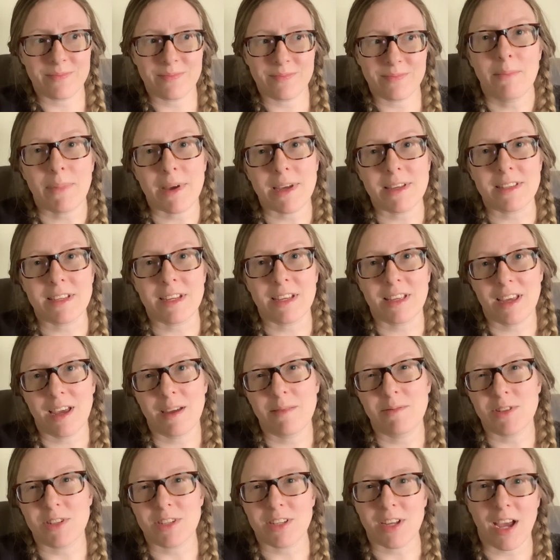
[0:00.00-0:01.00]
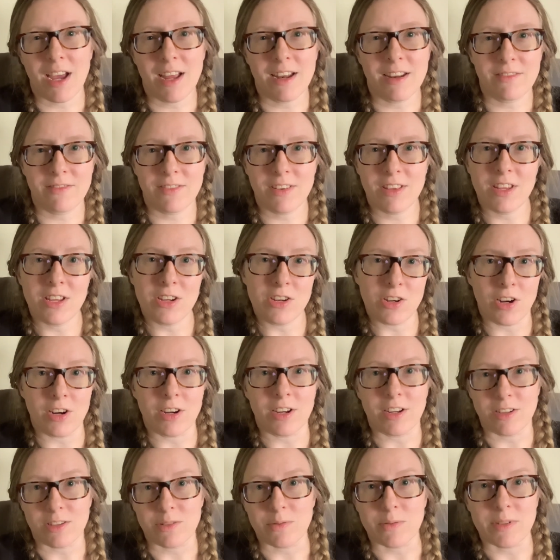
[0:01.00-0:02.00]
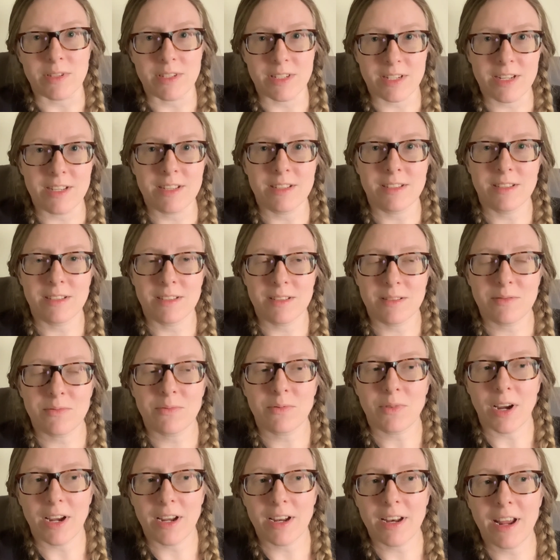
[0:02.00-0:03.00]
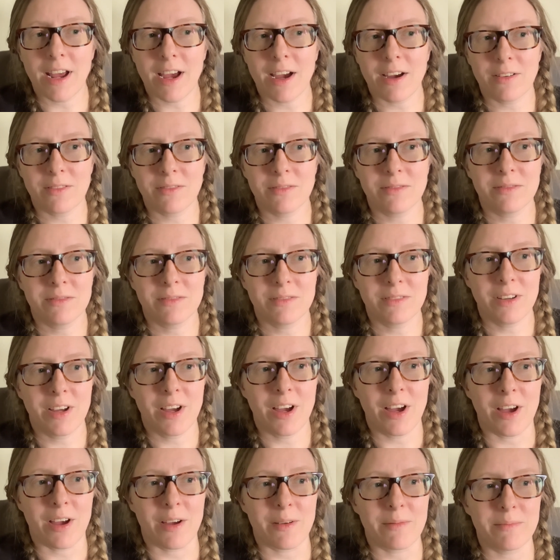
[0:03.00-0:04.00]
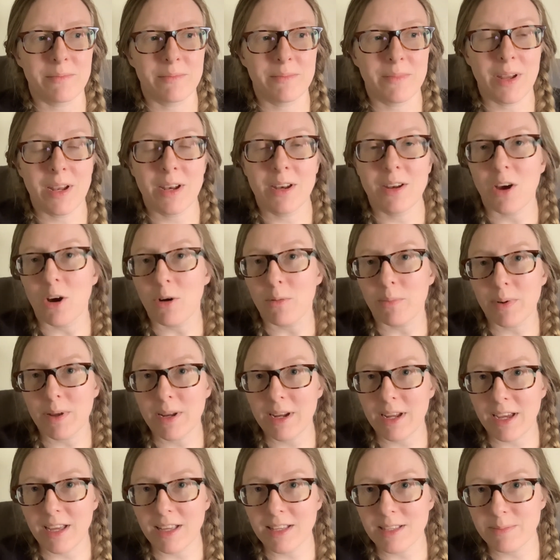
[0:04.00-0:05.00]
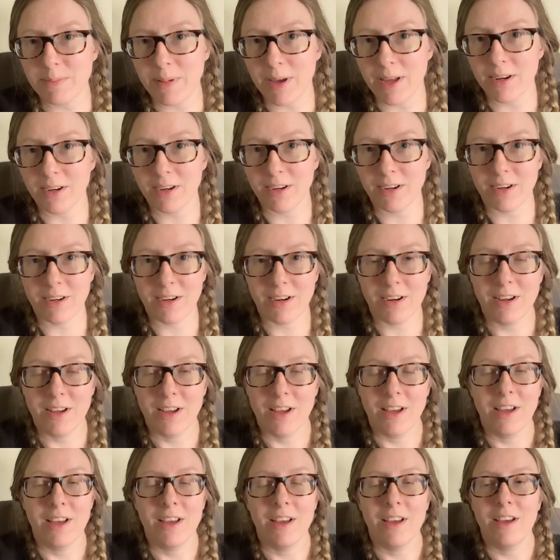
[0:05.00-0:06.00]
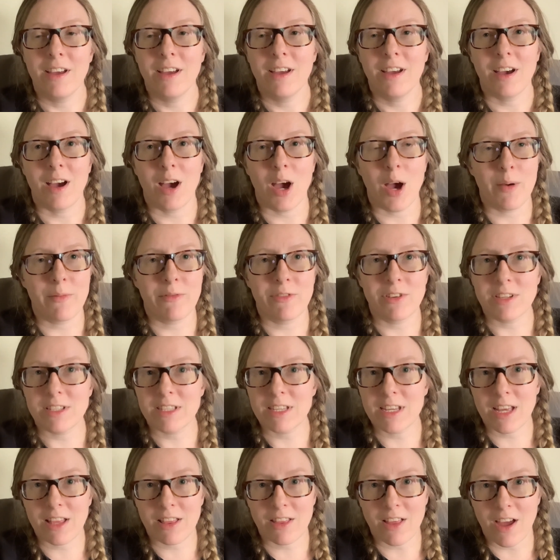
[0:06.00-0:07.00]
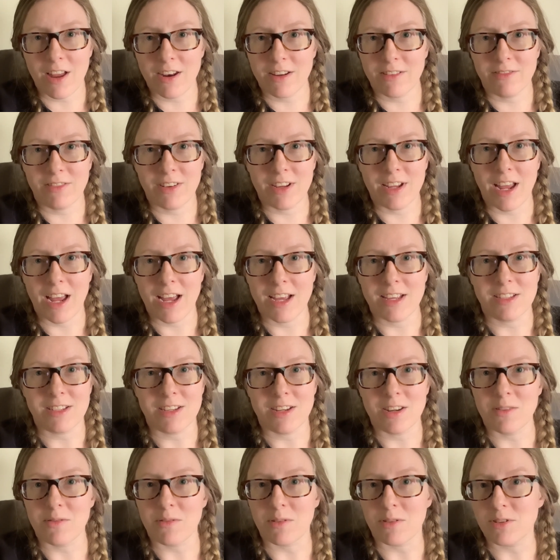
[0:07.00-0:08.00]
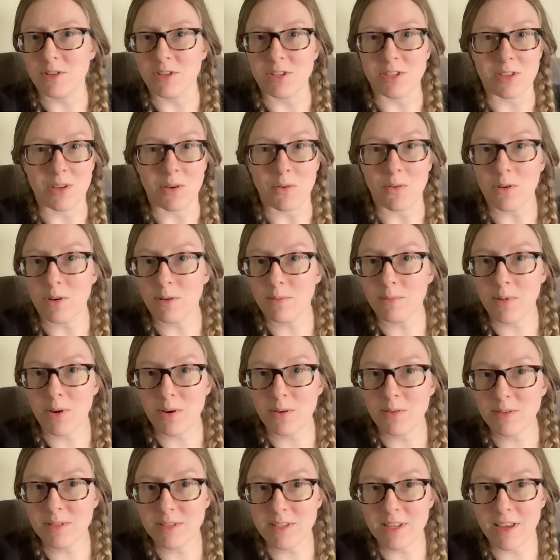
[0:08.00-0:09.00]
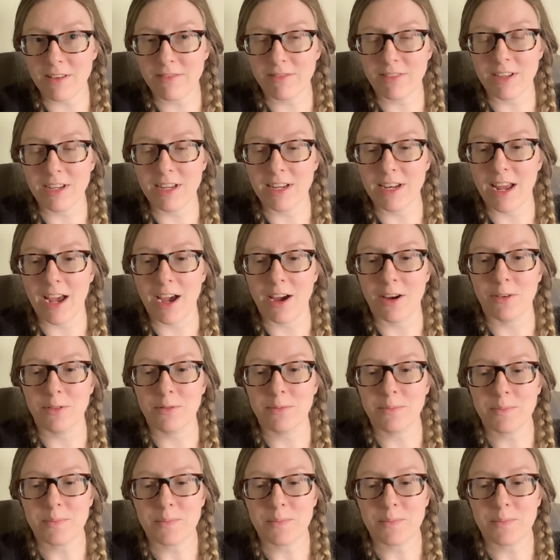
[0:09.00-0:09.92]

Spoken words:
basically I'm just kind of in the dark and twisties right now, and hoping it gets better. Obviously, a lot of it has to do with just the hormones leveling out.